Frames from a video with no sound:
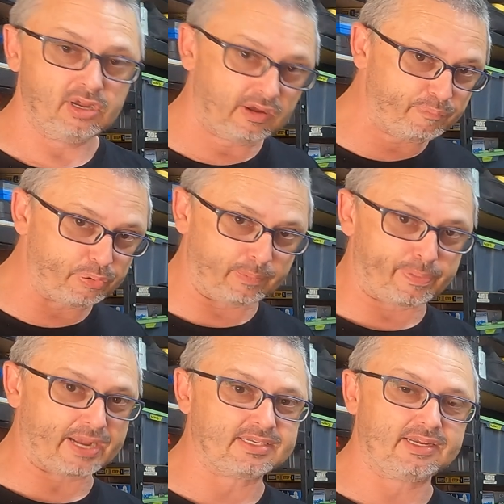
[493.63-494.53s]
I've put it
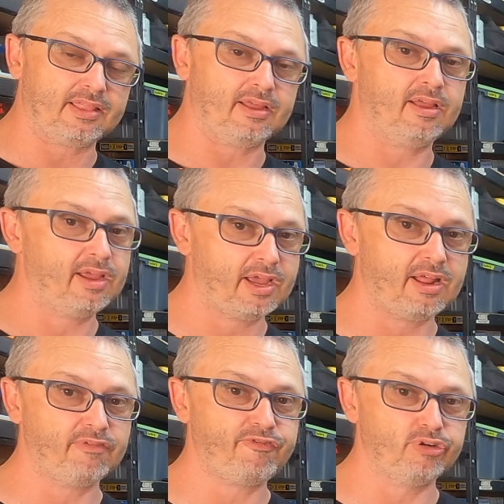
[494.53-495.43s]
back together, and
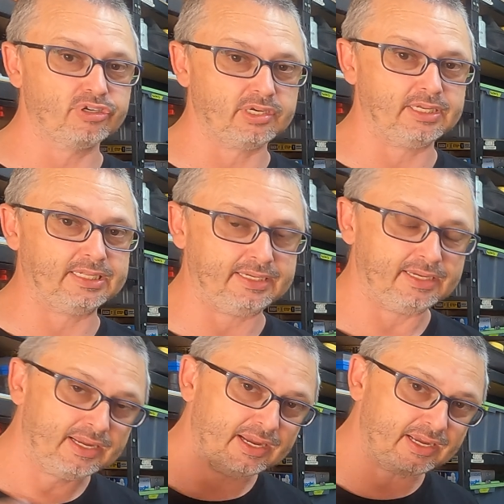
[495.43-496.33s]
unfortunately,
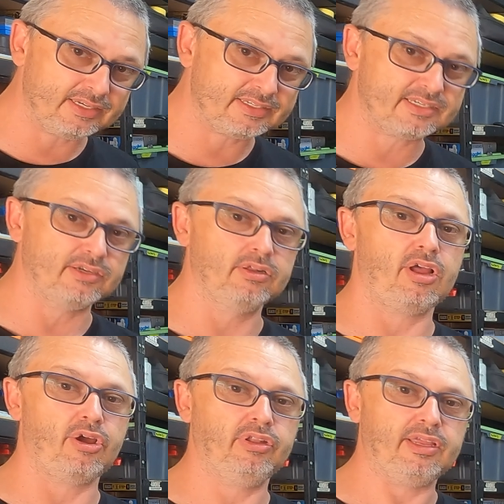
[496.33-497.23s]
it is still
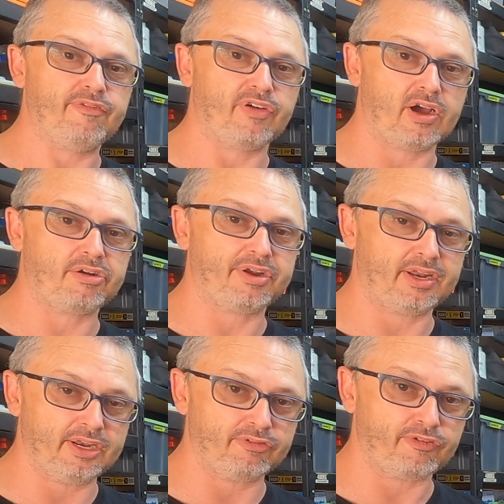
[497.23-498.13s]
only firing
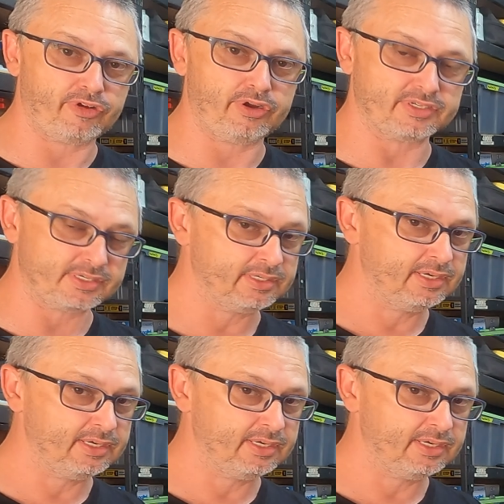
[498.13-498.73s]
in reverse.